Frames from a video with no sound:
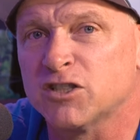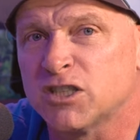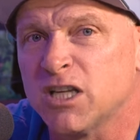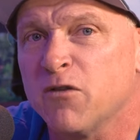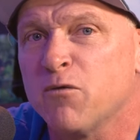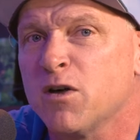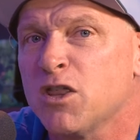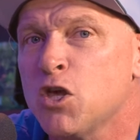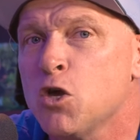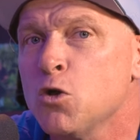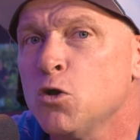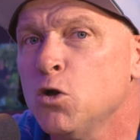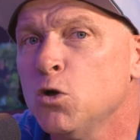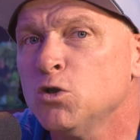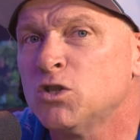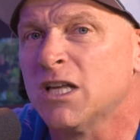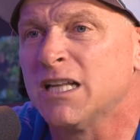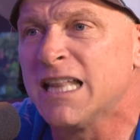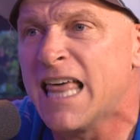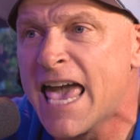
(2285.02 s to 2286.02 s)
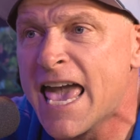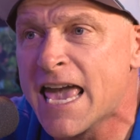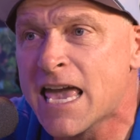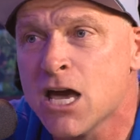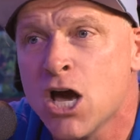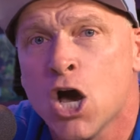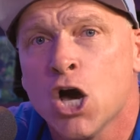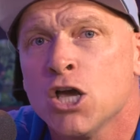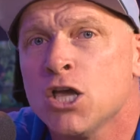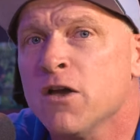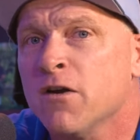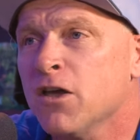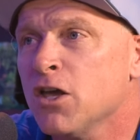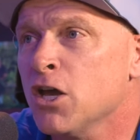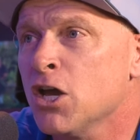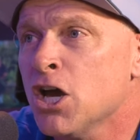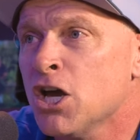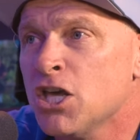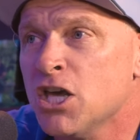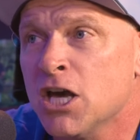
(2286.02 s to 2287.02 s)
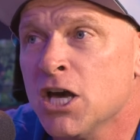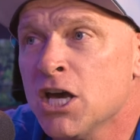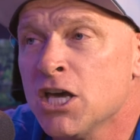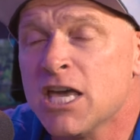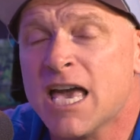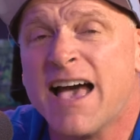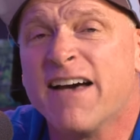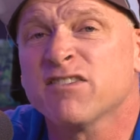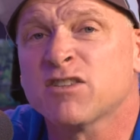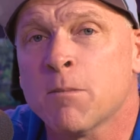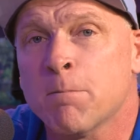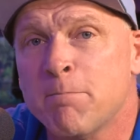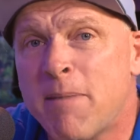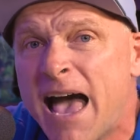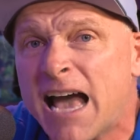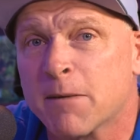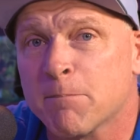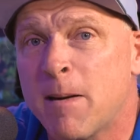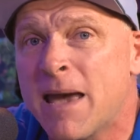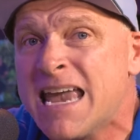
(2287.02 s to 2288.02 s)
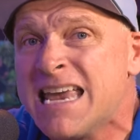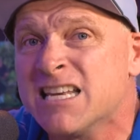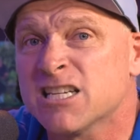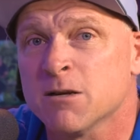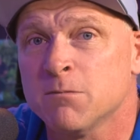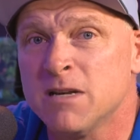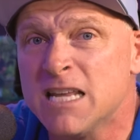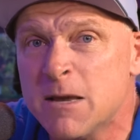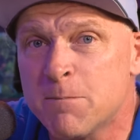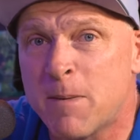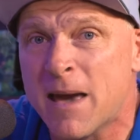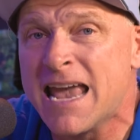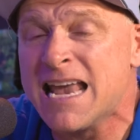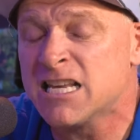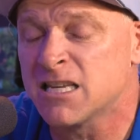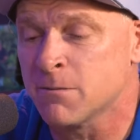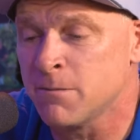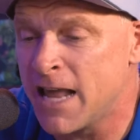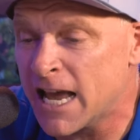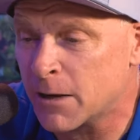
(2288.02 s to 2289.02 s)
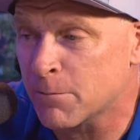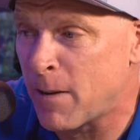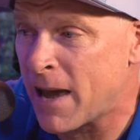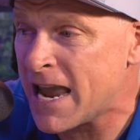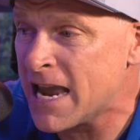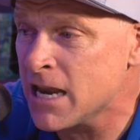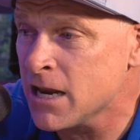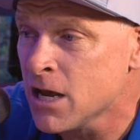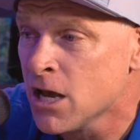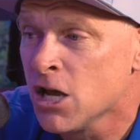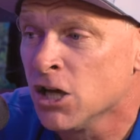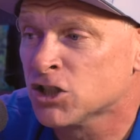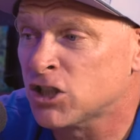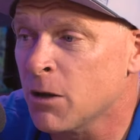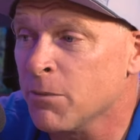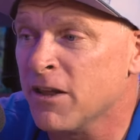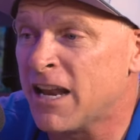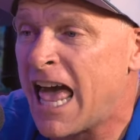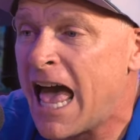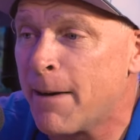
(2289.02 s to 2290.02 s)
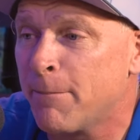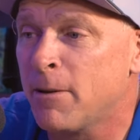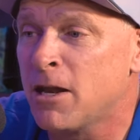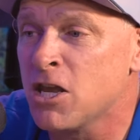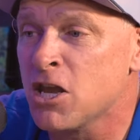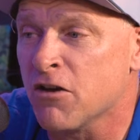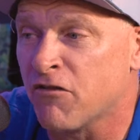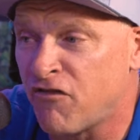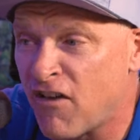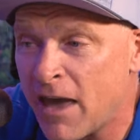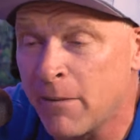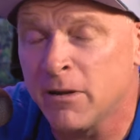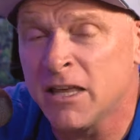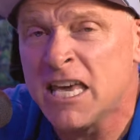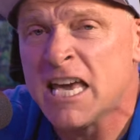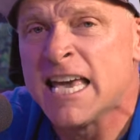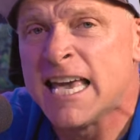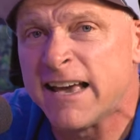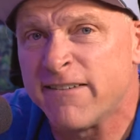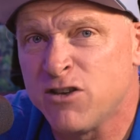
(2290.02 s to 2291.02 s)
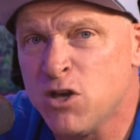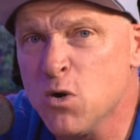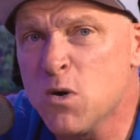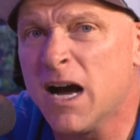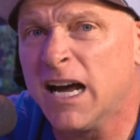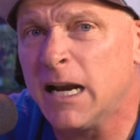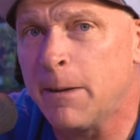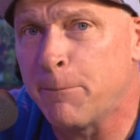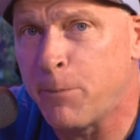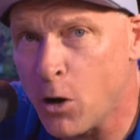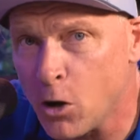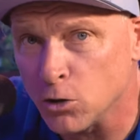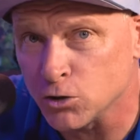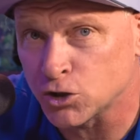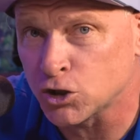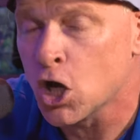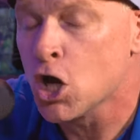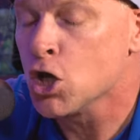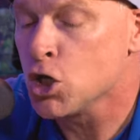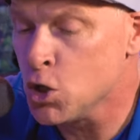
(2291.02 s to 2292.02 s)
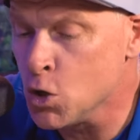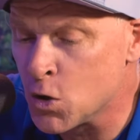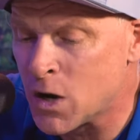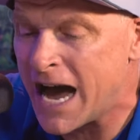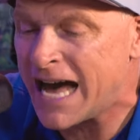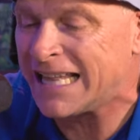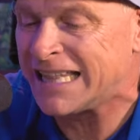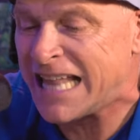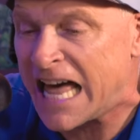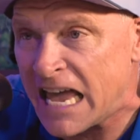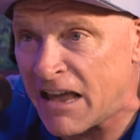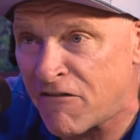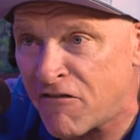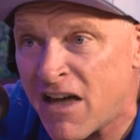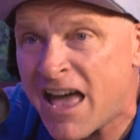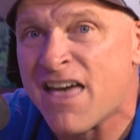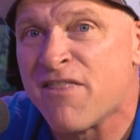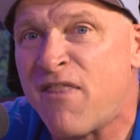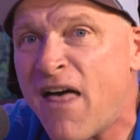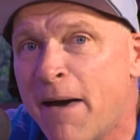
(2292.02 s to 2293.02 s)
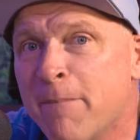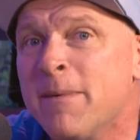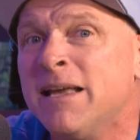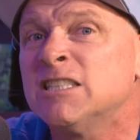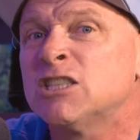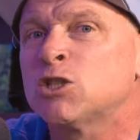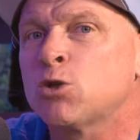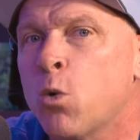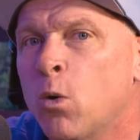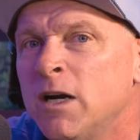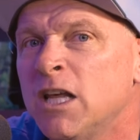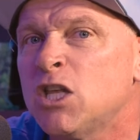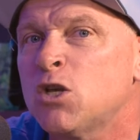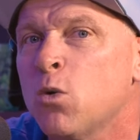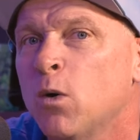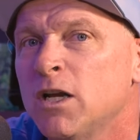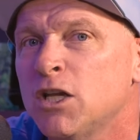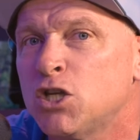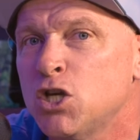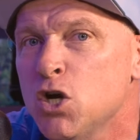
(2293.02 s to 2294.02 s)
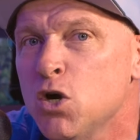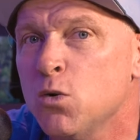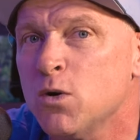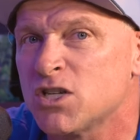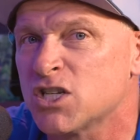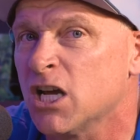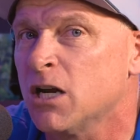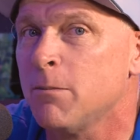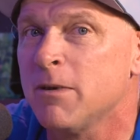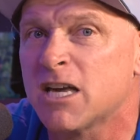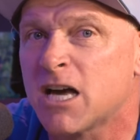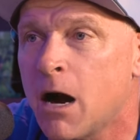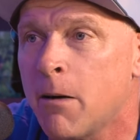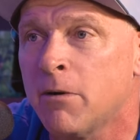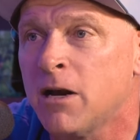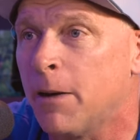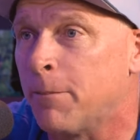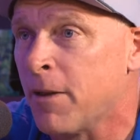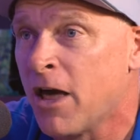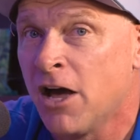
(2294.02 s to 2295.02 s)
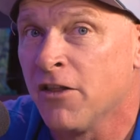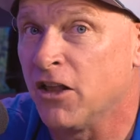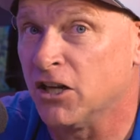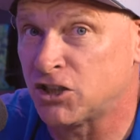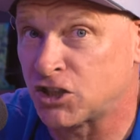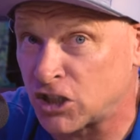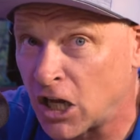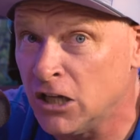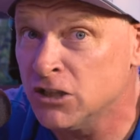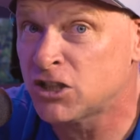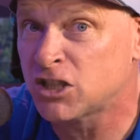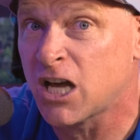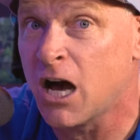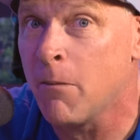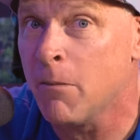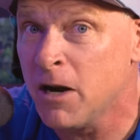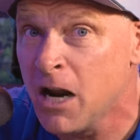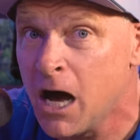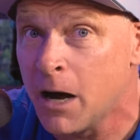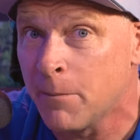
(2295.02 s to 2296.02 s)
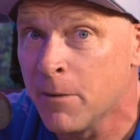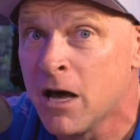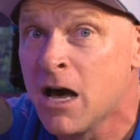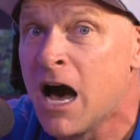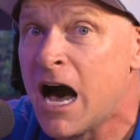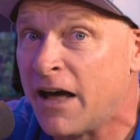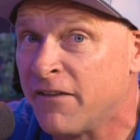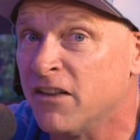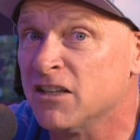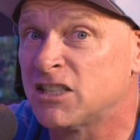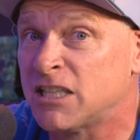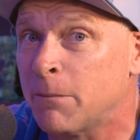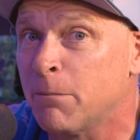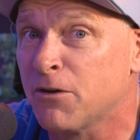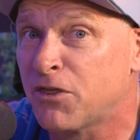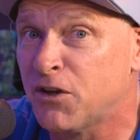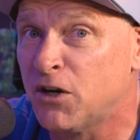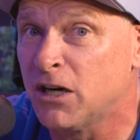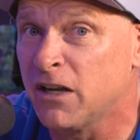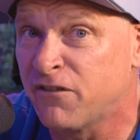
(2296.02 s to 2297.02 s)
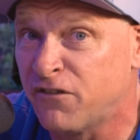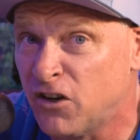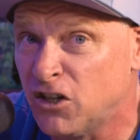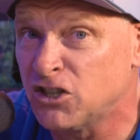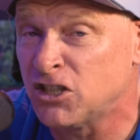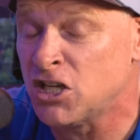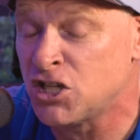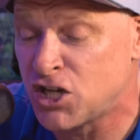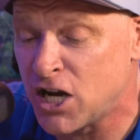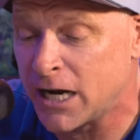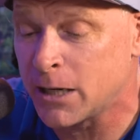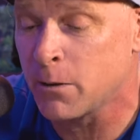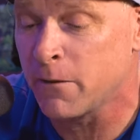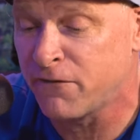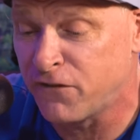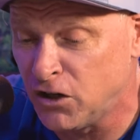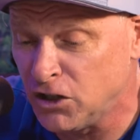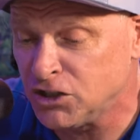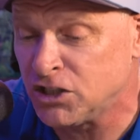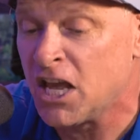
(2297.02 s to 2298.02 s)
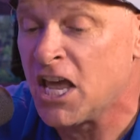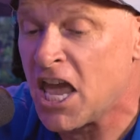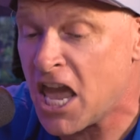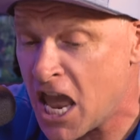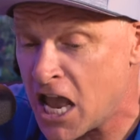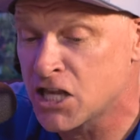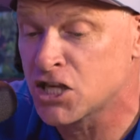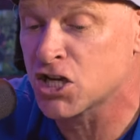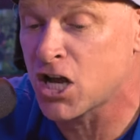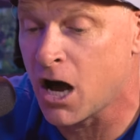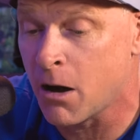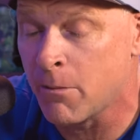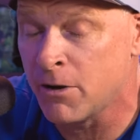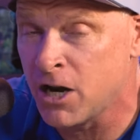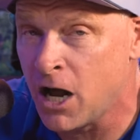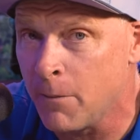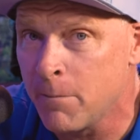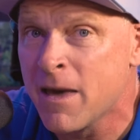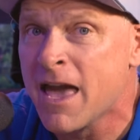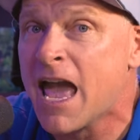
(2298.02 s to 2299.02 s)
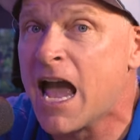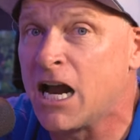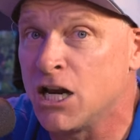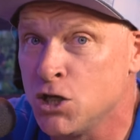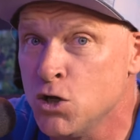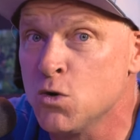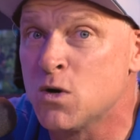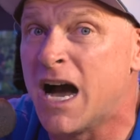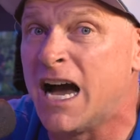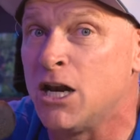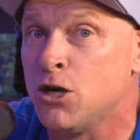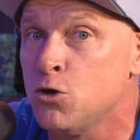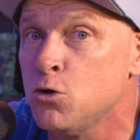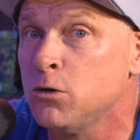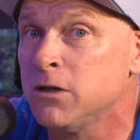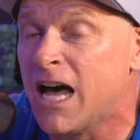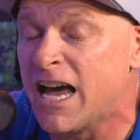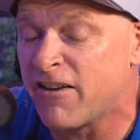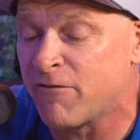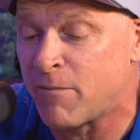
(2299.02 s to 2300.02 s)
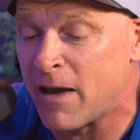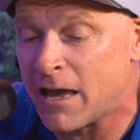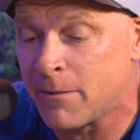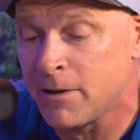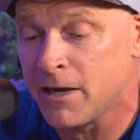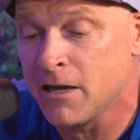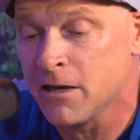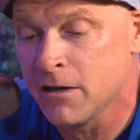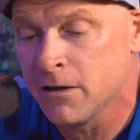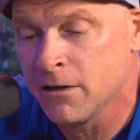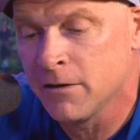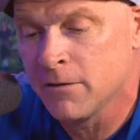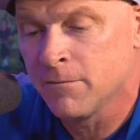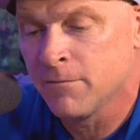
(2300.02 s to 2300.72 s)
yourself, whether you lose a leg, you, you, you, you have some back pain, some knee pain, some neck pain, something happened in your family. If you got a pulse, you got life. That means 2022 is going to be coming up. The sun's coming up on December 31st and January 1st. It's coming up and you got new life, baby.